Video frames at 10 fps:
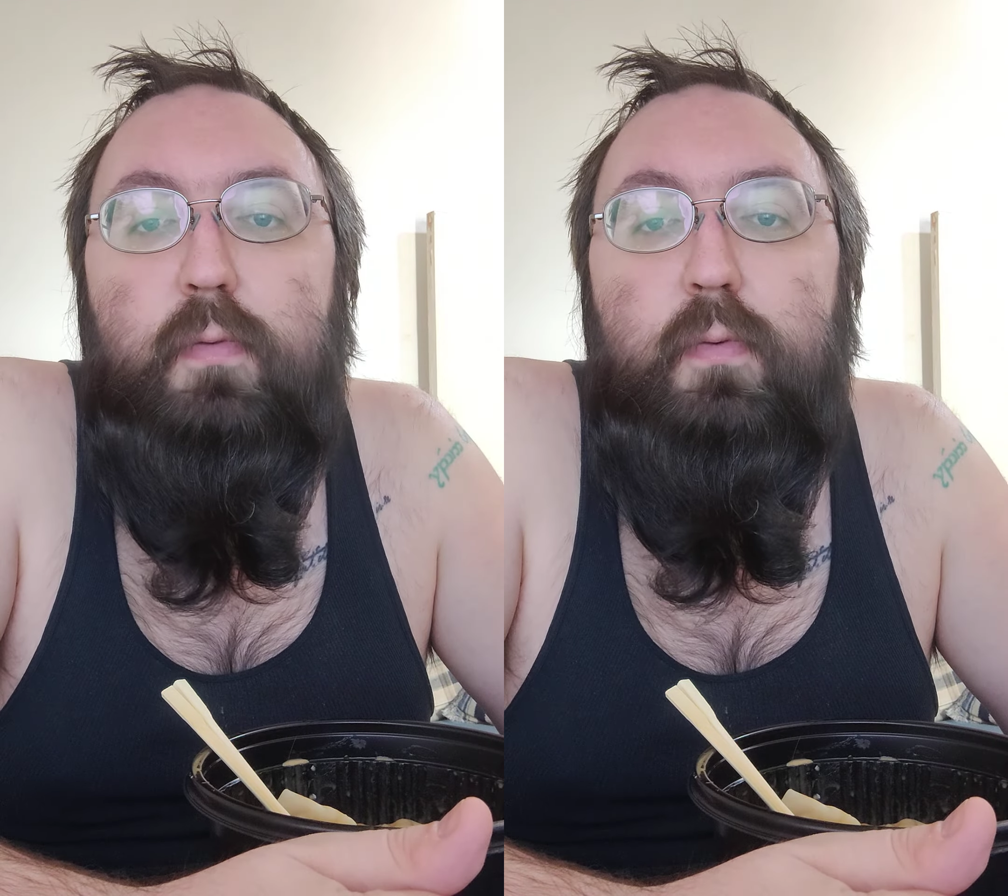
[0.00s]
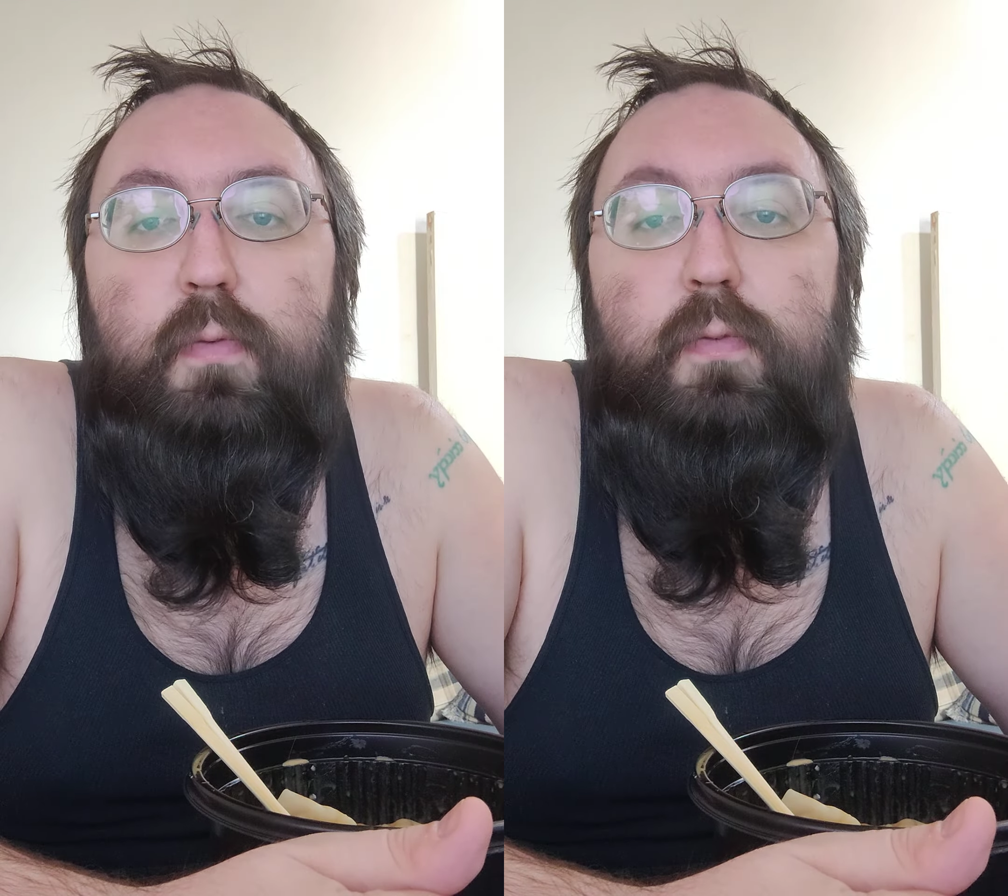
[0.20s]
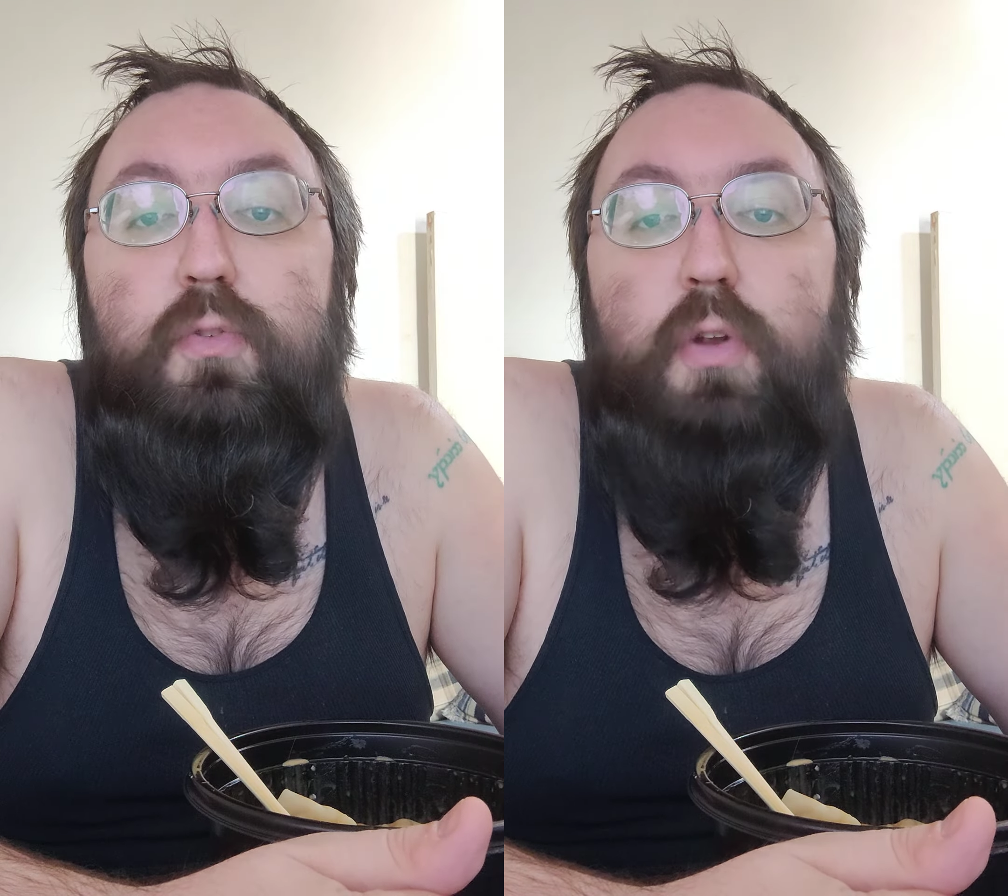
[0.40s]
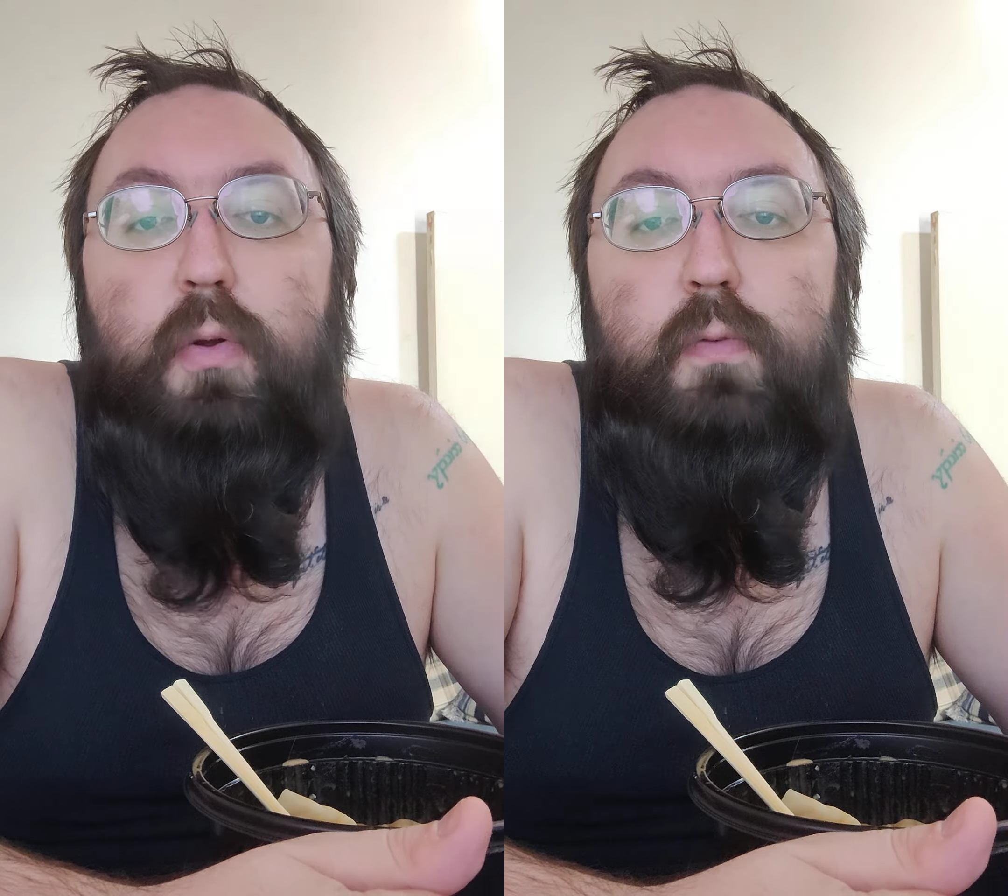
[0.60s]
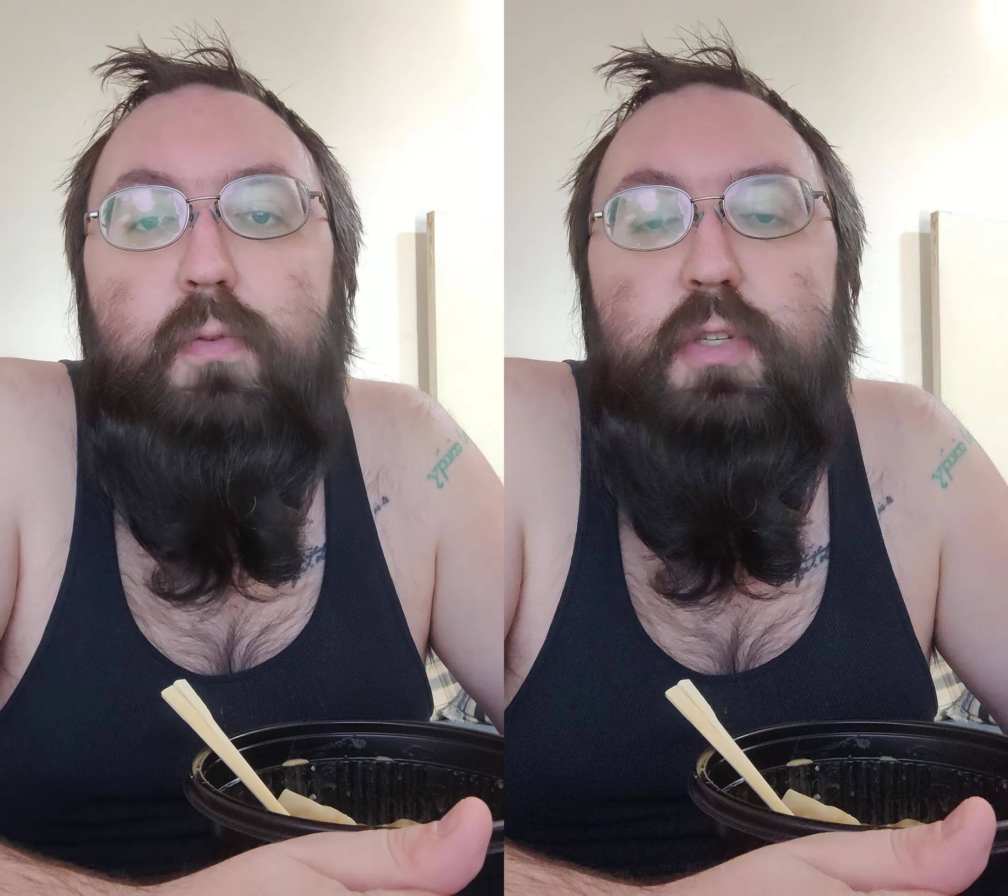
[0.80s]

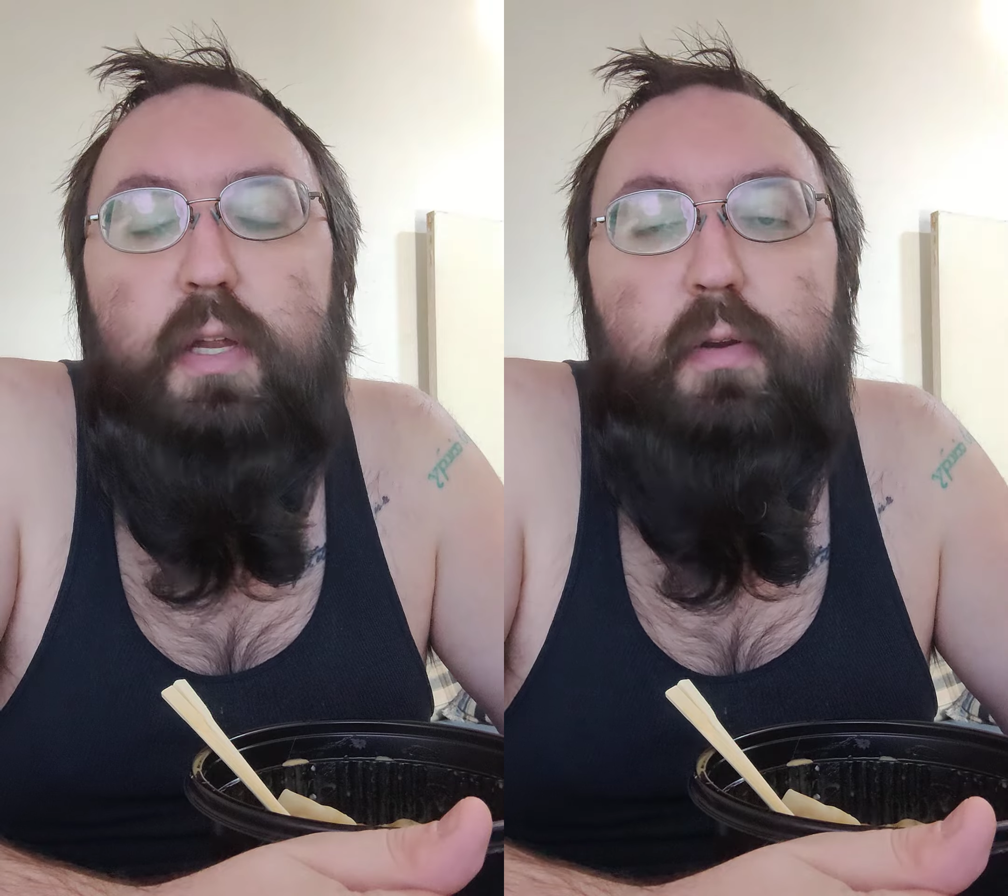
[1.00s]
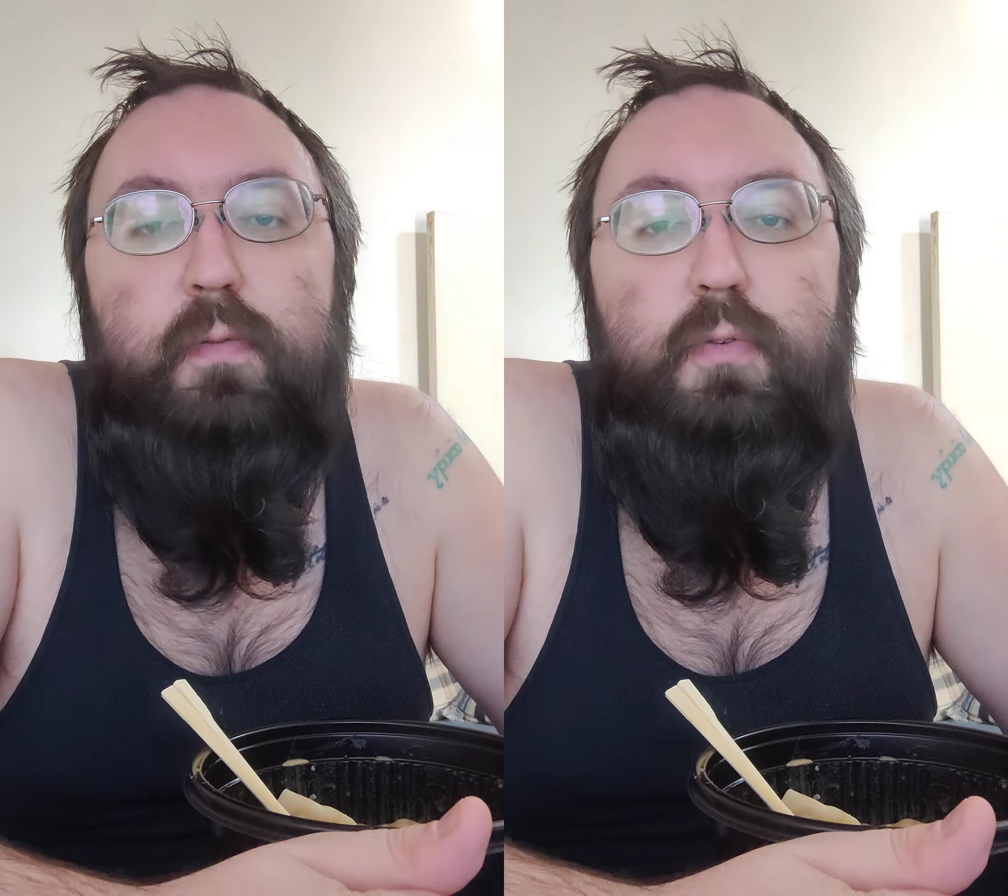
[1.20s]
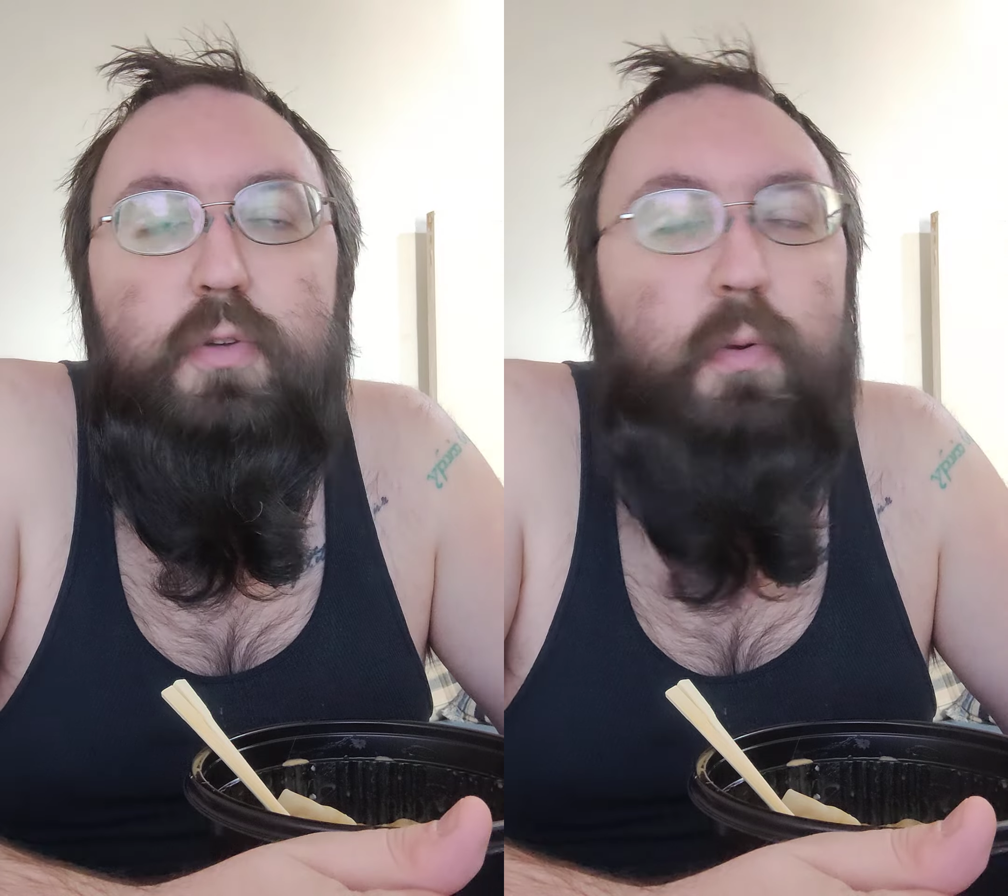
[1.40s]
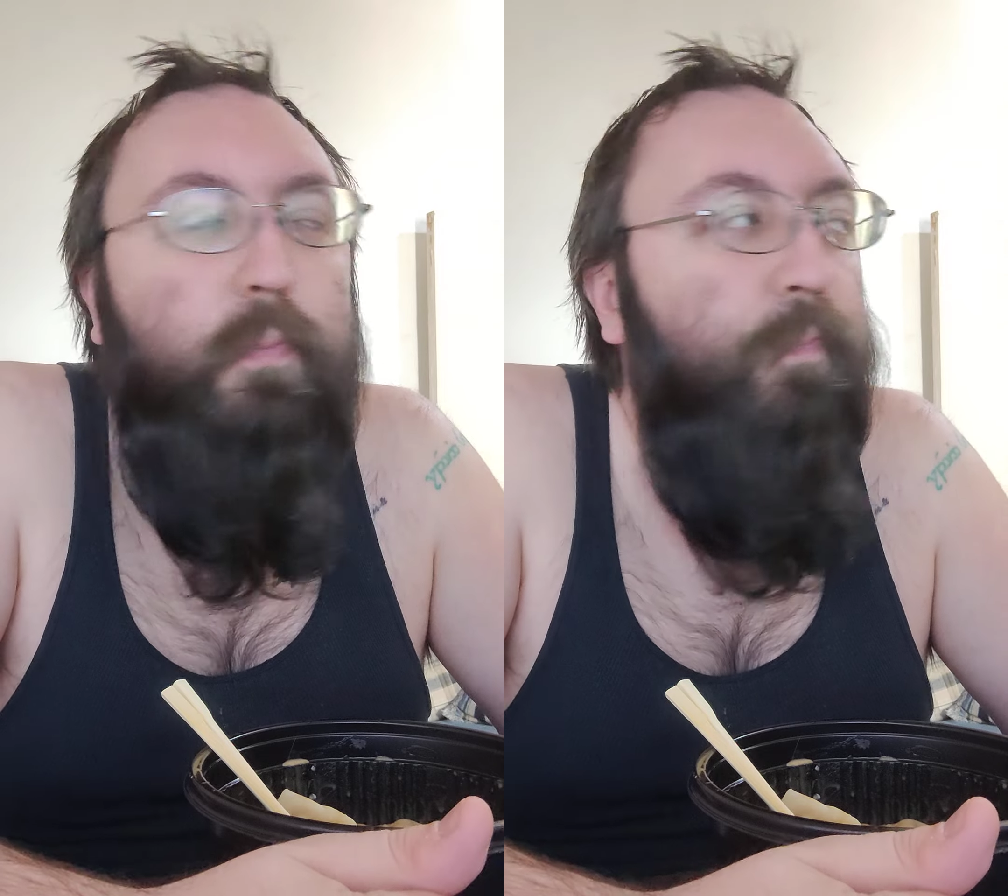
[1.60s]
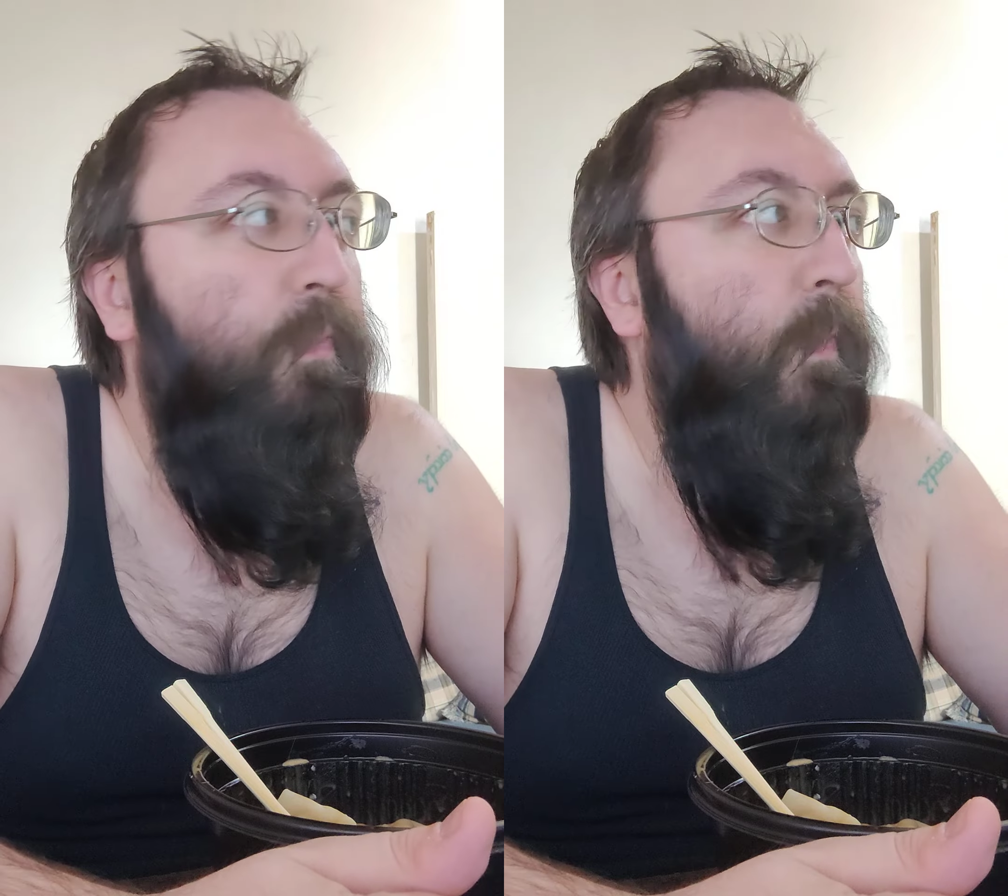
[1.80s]
Fujian or Fuzhou.